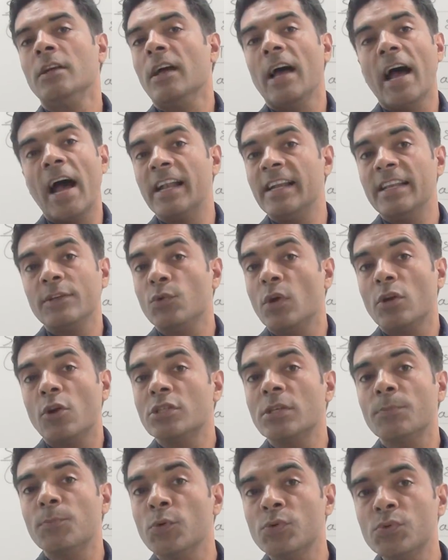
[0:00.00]
and you are
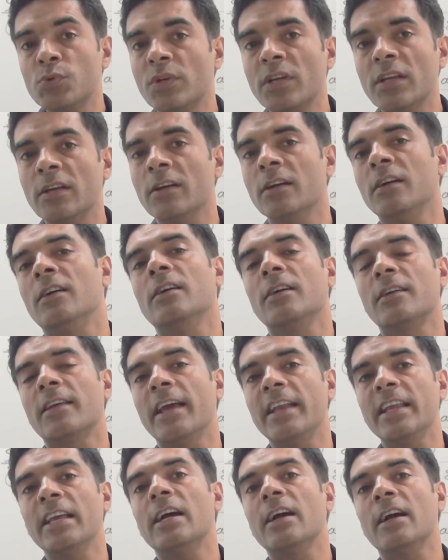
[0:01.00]
not supposed to
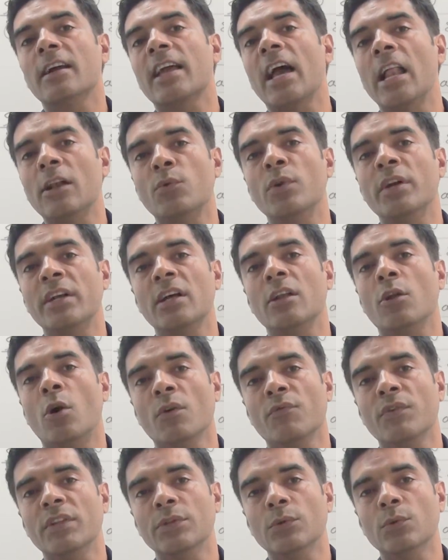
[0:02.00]
carry a calculator
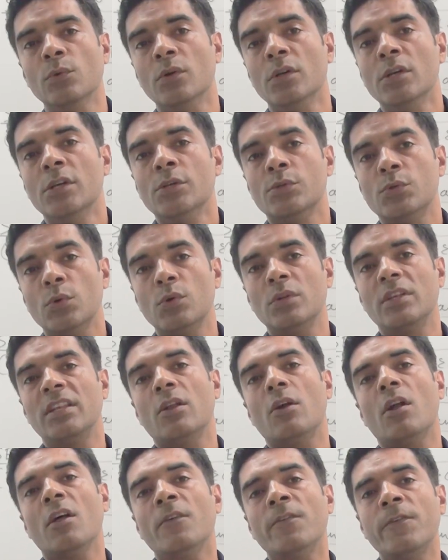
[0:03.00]
along with you.
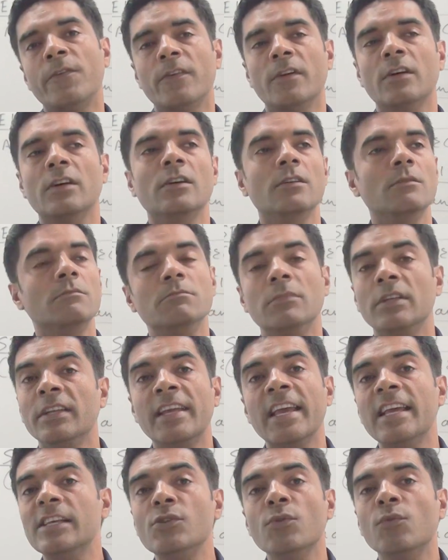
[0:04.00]
So in
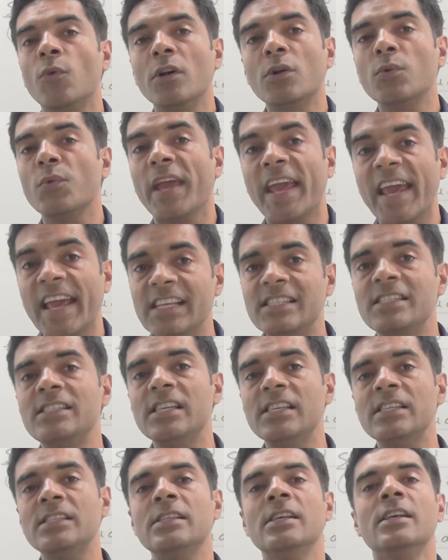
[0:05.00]
case you want to ace
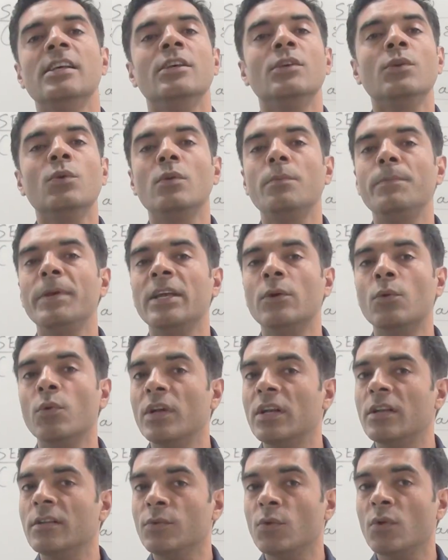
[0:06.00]
this, you
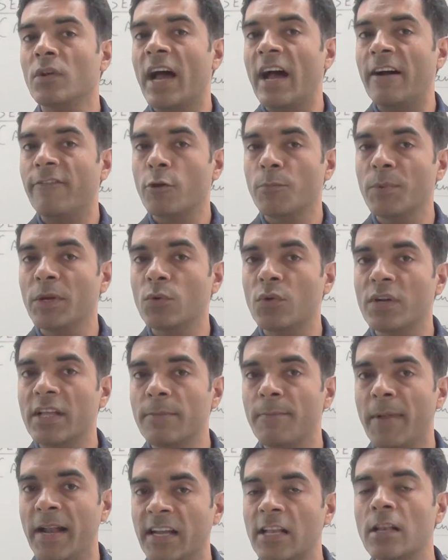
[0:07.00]
will have to be good
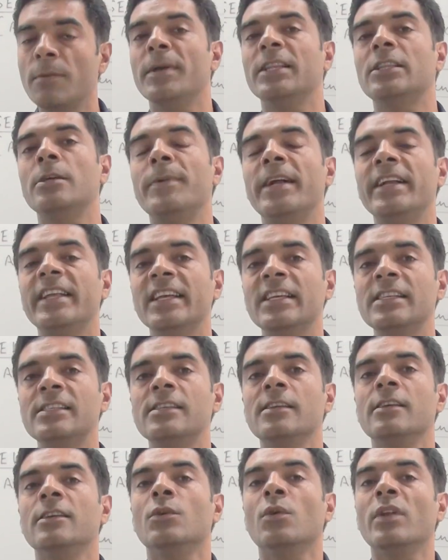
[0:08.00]
in mental
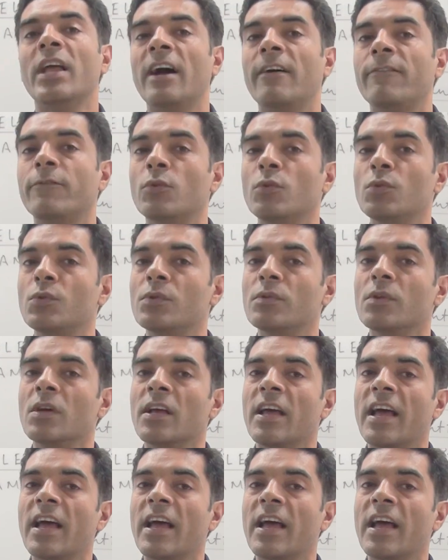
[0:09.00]
mathematics. You'll have to